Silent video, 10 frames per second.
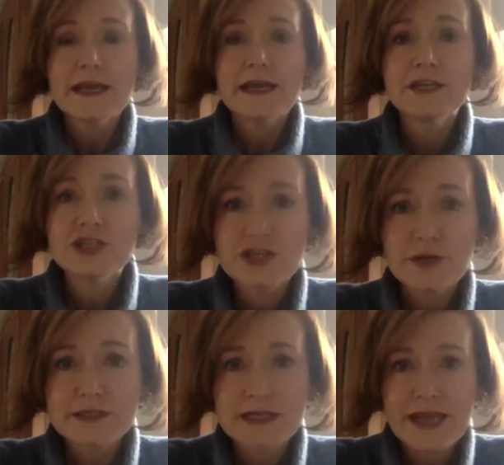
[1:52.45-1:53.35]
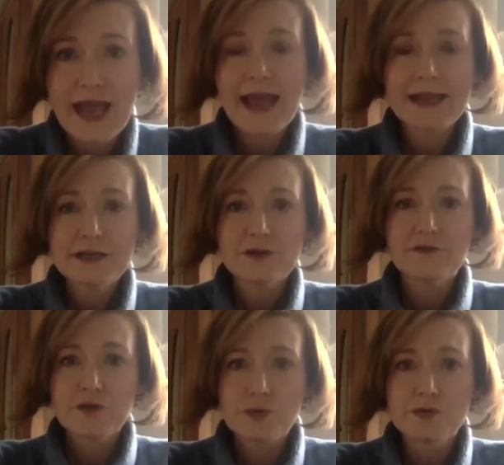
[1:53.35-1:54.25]
ingenuity, and
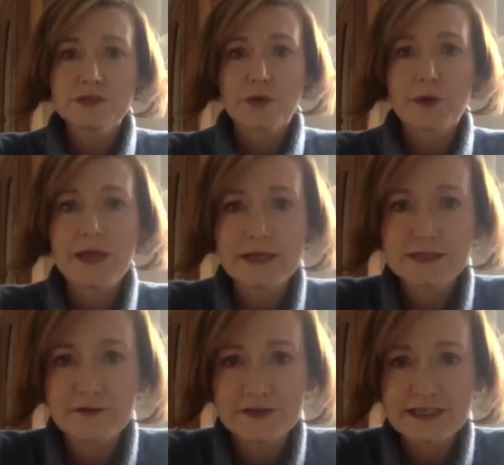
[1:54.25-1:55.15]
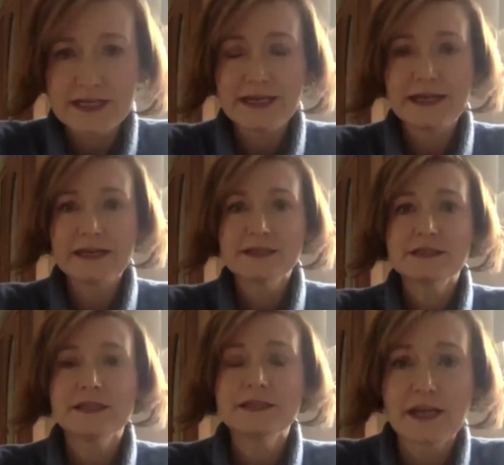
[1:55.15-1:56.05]
of course, creativity in
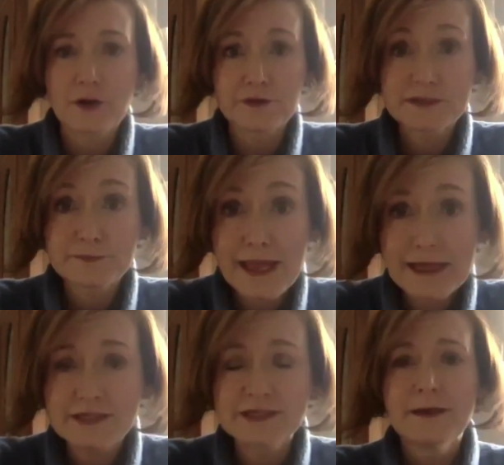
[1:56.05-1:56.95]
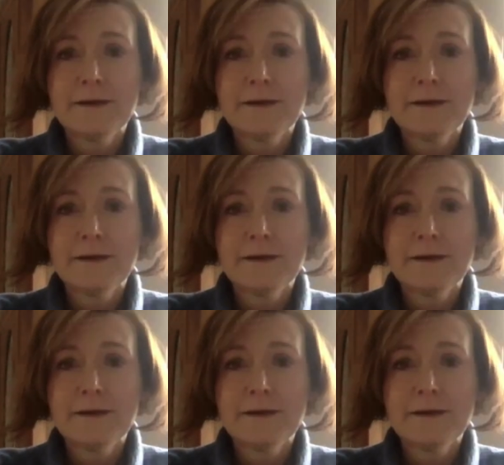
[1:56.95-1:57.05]
insisting on space,